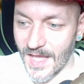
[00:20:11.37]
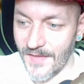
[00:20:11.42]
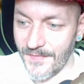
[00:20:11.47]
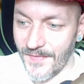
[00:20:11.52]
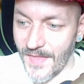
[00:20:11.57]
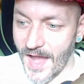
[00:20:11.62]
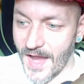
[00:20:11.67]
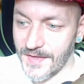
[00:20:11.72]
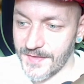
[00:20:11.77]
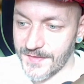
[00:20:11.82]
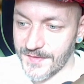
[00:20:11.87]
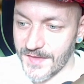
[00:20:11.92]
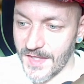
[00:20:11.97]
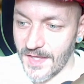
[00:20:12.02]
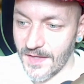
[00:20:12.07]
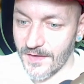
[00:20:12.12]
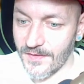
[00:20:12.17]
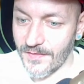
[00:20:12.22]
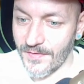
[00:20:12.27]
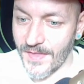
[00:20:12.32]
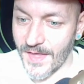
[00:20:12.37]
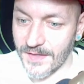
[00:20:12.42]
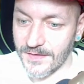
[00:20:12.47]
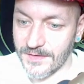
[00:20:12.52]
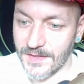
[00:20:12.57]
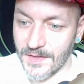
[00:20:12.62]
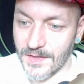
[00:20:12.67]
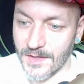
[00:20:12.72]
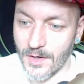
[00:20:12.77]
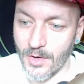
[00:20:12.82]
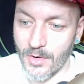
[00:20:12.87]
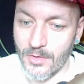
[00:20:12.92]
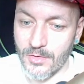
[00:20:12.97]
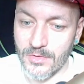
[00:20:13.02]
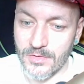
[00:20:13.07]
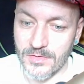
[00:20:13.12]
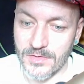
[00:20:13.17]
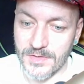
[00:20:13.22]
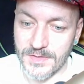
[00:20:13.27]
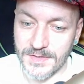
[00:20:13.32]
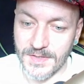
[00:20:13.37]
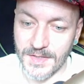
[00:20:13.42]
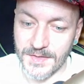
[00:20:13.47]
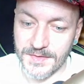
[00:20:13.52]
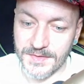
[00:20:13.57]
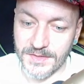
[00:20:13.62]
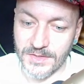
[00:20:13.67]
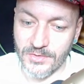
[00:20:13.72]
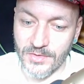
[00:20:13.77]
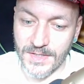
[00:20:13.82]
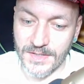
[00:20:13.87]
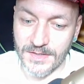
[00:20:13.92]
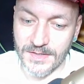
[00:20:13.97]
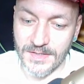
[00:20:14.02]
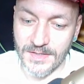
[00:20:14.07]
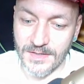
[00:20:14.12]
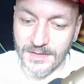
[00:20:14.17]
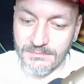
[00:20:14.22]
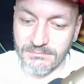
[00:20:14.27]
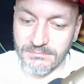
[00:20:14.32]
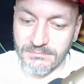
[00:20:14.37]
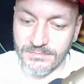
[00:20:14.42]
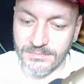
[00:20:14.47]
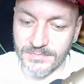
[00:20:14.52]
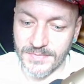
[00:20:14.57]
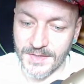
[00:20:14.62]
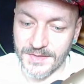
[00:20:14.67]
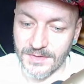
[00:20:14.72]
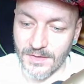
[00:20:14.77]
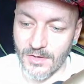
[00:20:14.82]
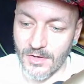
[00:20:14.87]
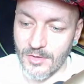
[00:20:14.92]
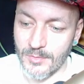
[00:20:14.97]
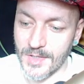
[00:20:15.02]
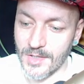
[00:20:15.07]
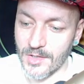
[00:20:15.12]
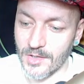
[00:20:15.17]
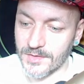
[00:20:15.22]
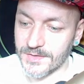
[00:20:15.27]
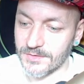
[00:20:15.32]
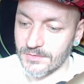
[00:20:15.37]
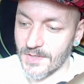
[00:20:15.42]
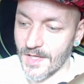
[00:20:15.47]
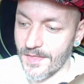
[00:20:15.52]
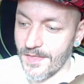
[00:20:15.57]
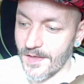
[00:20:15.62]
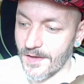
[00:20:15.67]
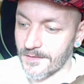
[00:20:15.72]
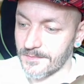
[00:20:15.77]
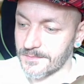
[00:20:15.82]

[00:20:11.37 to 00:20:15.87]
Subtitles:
I think that the whole district here, this all belongs together.